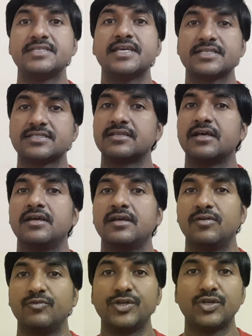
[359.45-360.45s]
Yes,
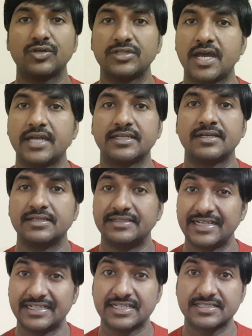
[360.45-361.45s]
we know that
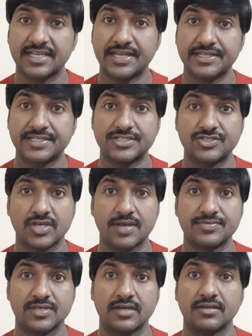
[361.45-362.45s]
data scientist
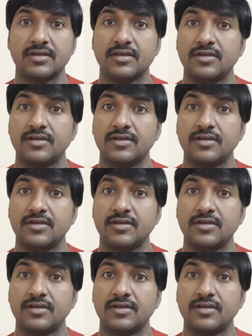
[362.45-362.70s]
jobs are